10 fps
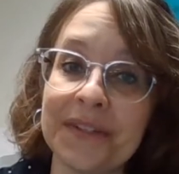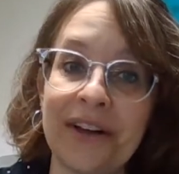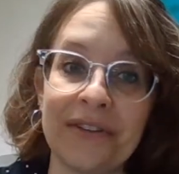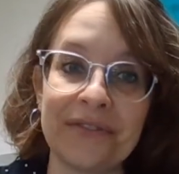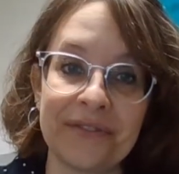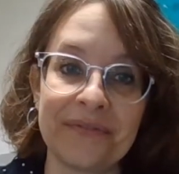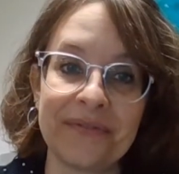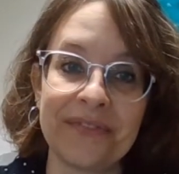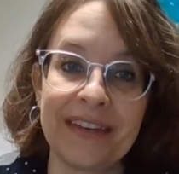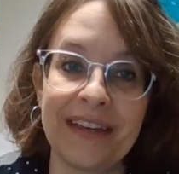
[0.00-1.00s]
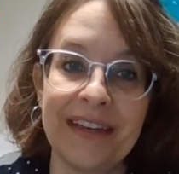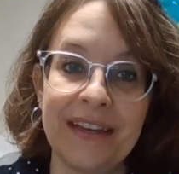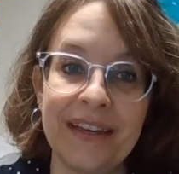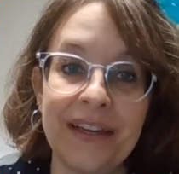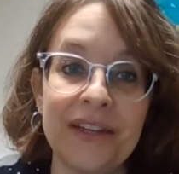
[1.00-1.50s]
self.
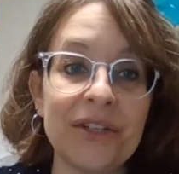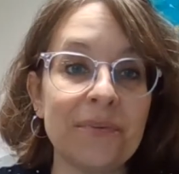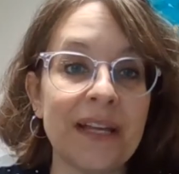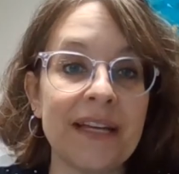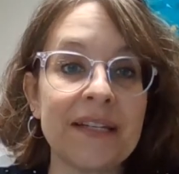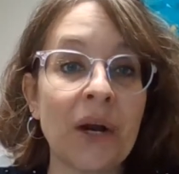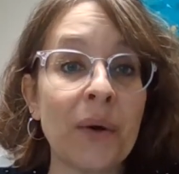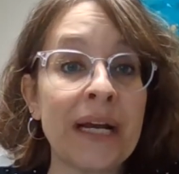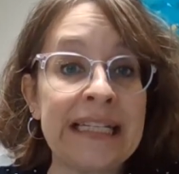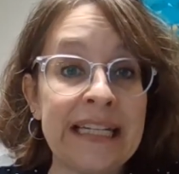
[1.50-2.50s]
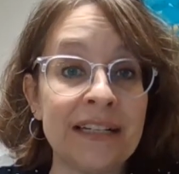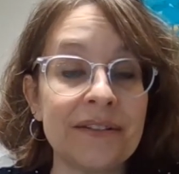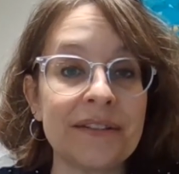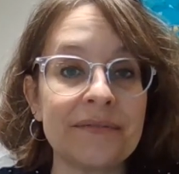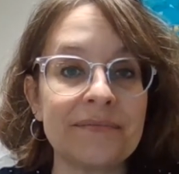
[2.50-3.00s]
To place our
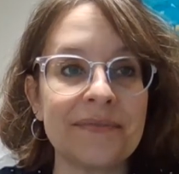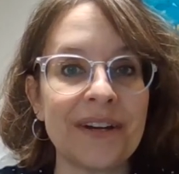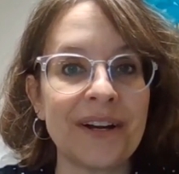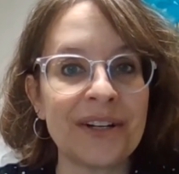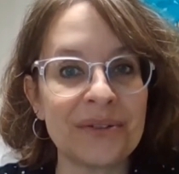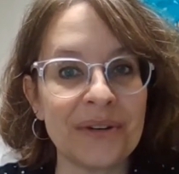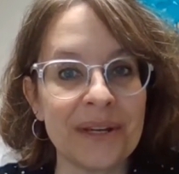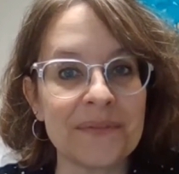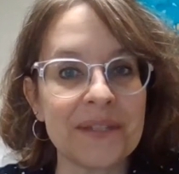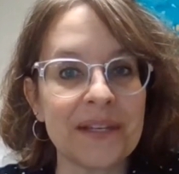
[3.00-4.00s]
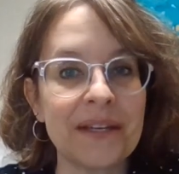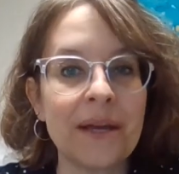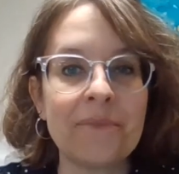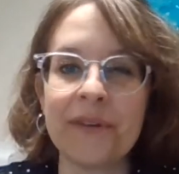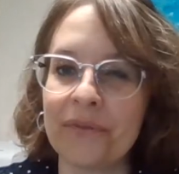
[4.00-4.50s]
ideals, our dreams,
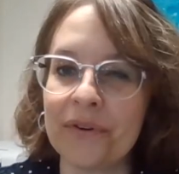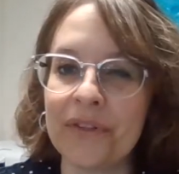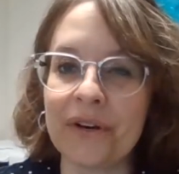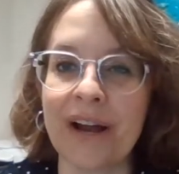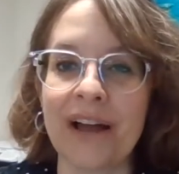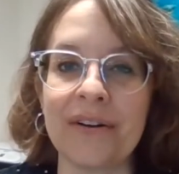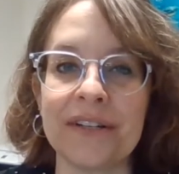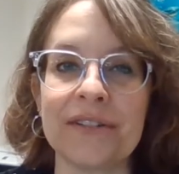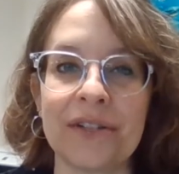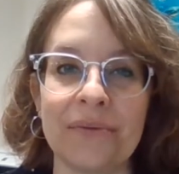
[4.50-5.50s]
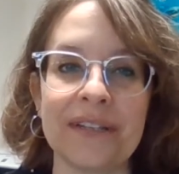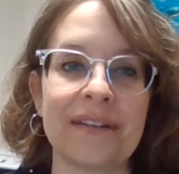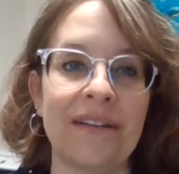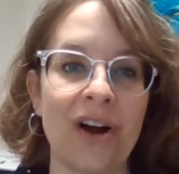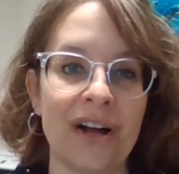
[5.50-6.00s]
before the crowd is to
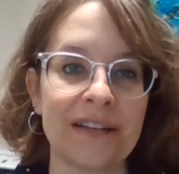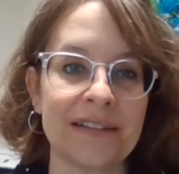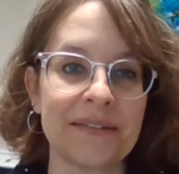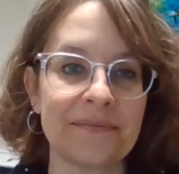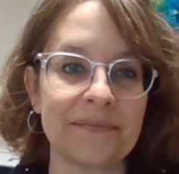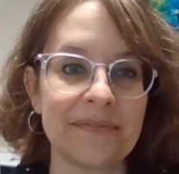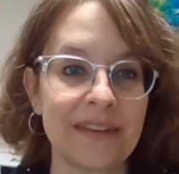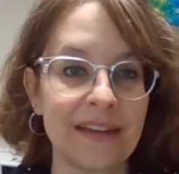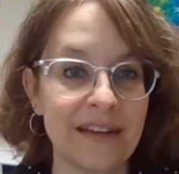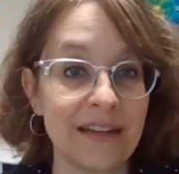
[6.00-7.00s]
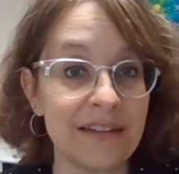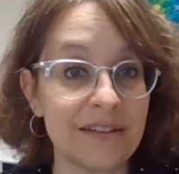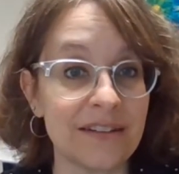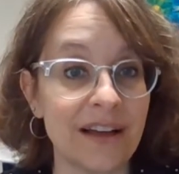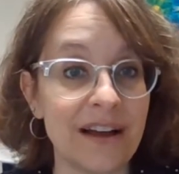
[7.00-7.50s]
risk loss.
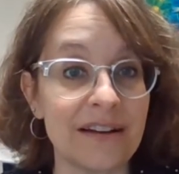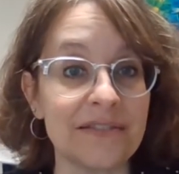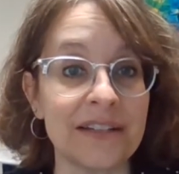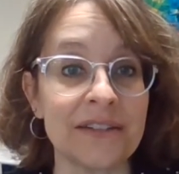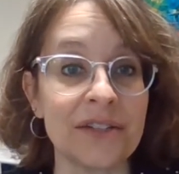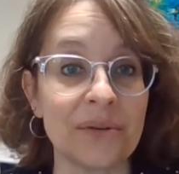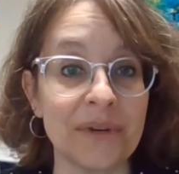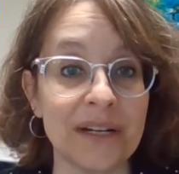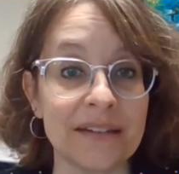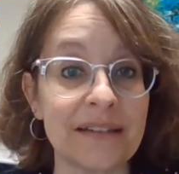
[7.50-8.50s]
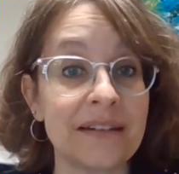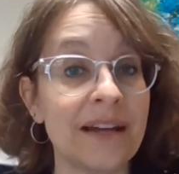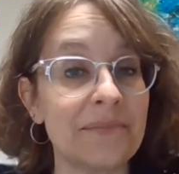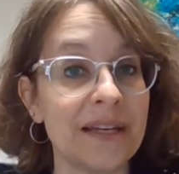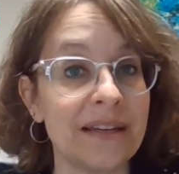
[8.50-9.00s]
To love is to risk
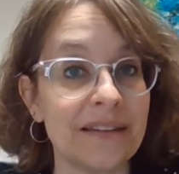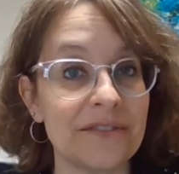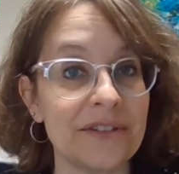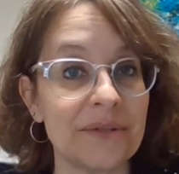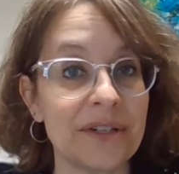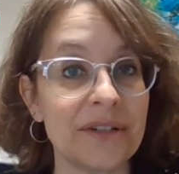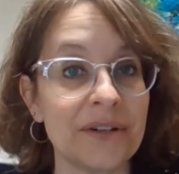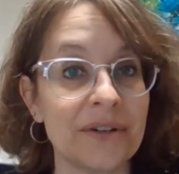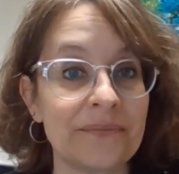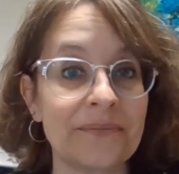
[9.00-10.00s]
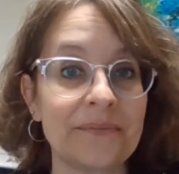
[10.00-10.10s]
not being loved in return.